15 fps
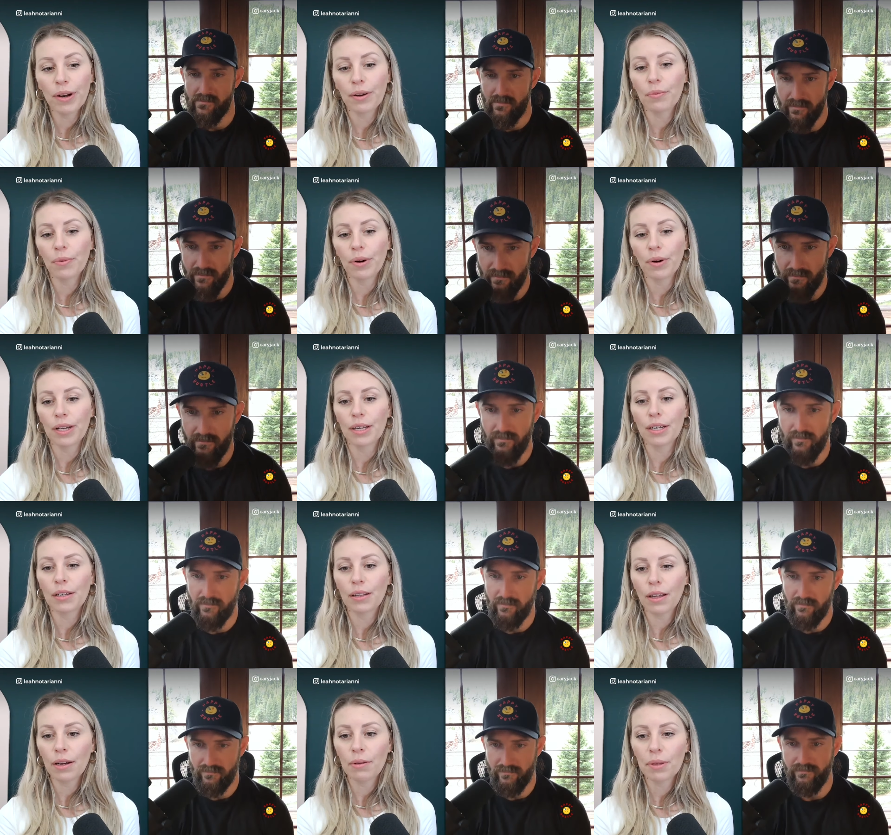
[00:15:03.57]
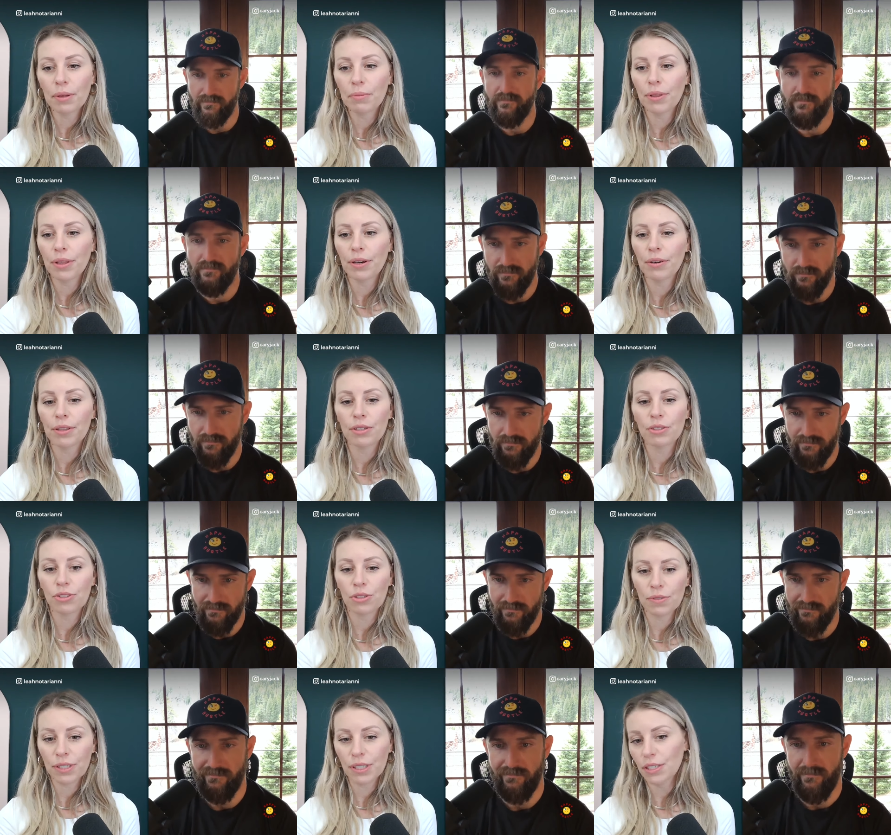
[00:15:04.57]
Speaker 1: one on one and a lot of people that are in
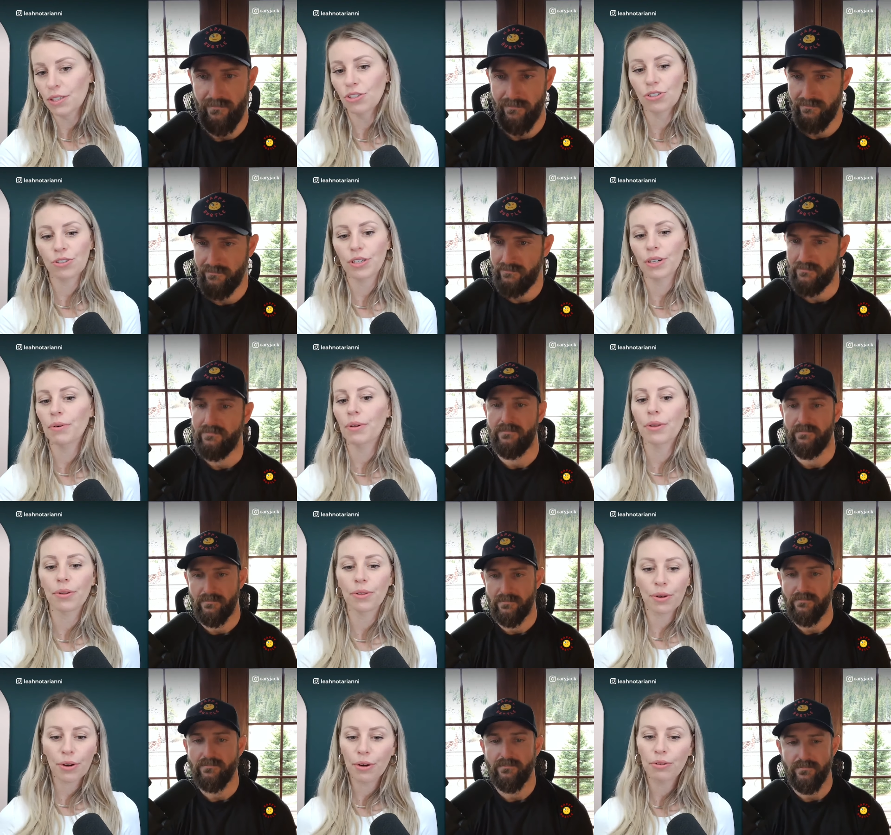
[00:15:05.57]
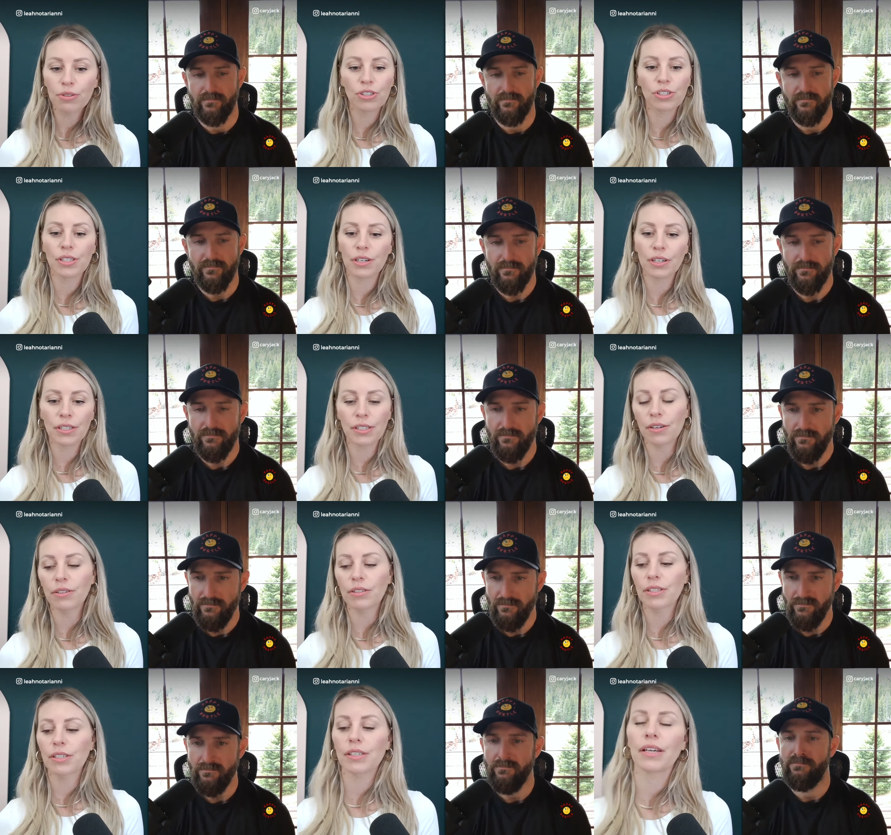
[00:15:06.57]
the service industry, whether they're coaches and
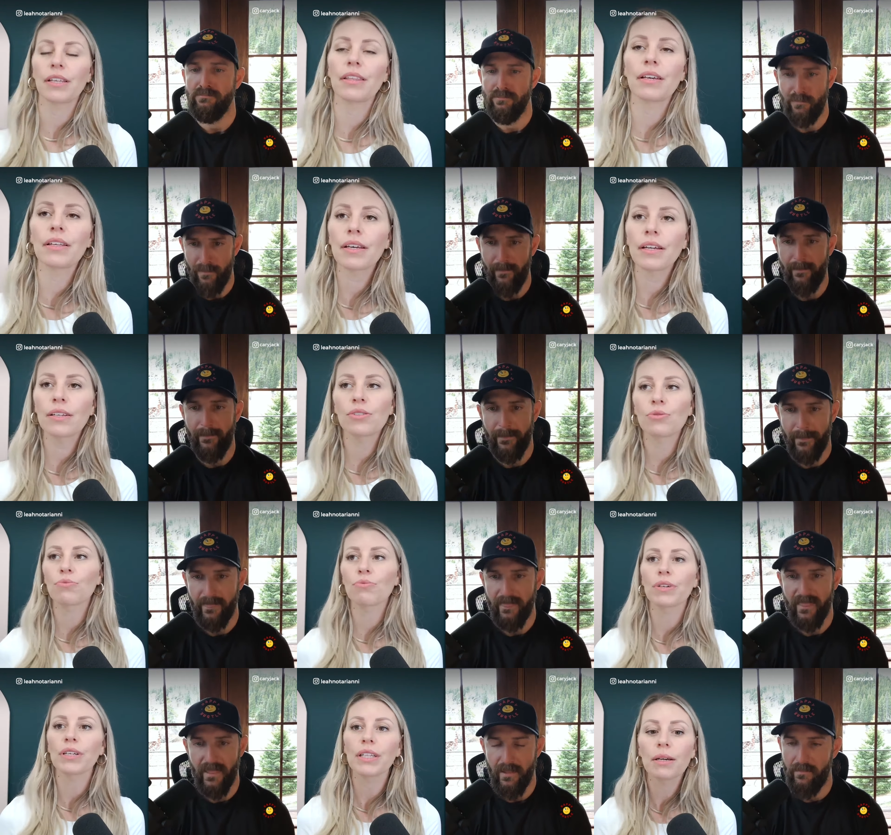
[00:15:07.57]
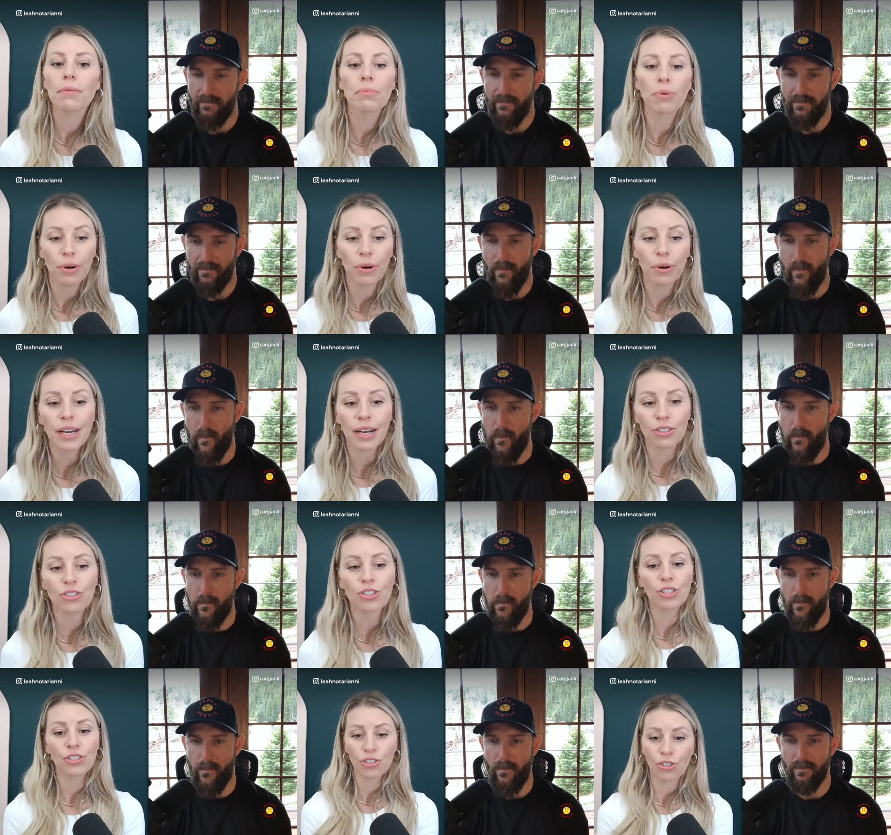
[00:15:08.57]
consultants. I think that it's really important to
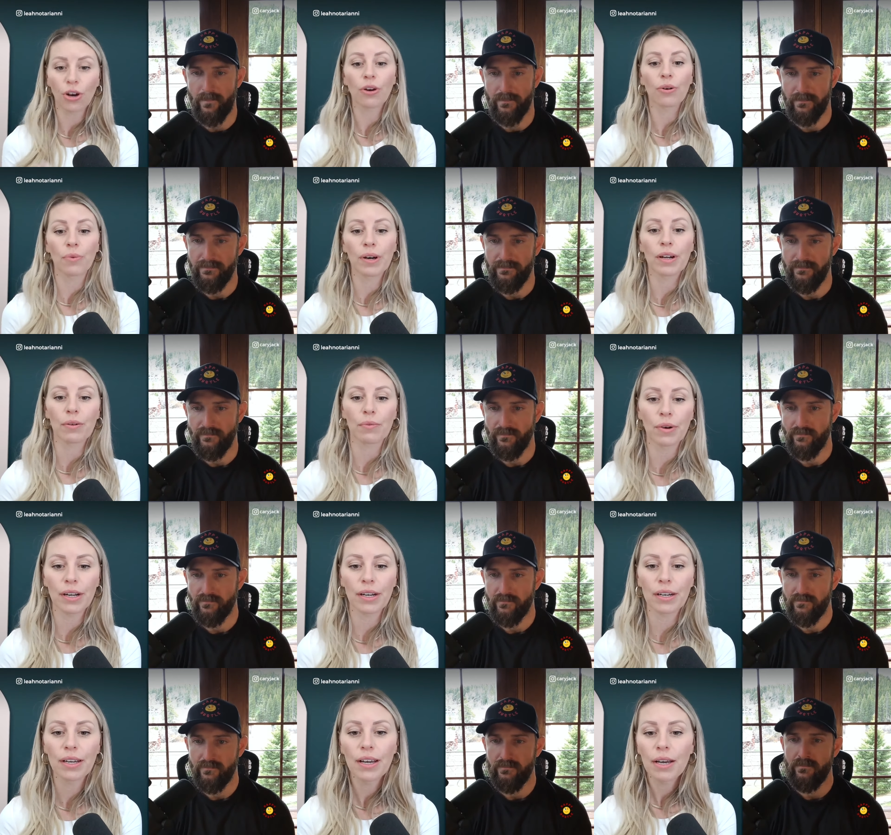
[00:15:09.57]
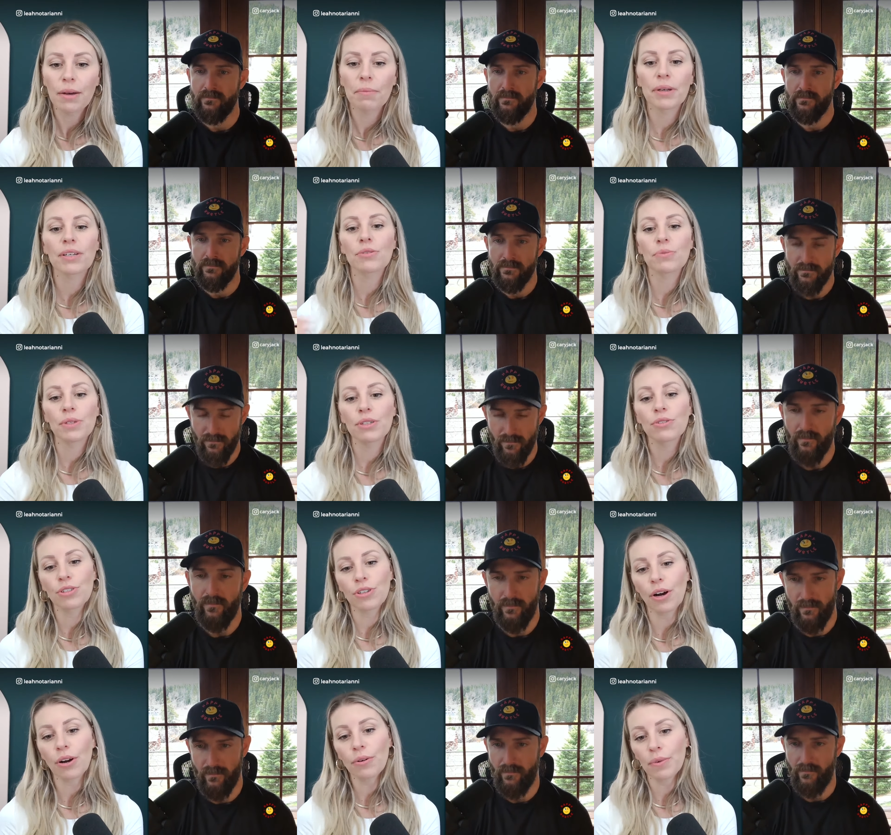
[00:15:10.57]
actually start one on one because when mm.
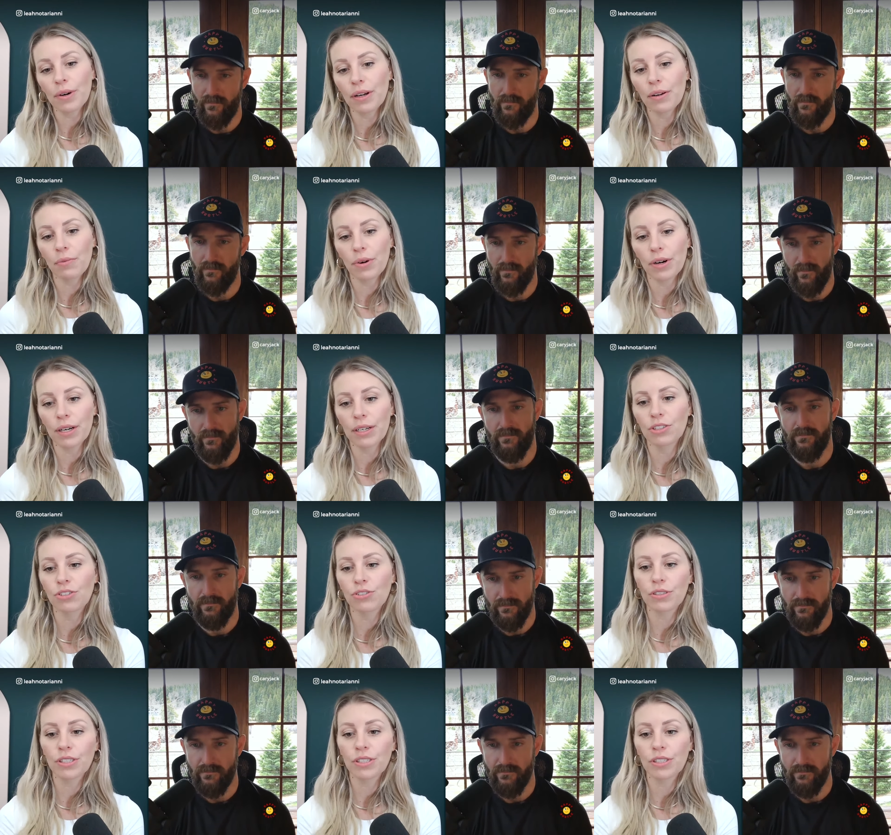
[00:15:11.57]
you start one on one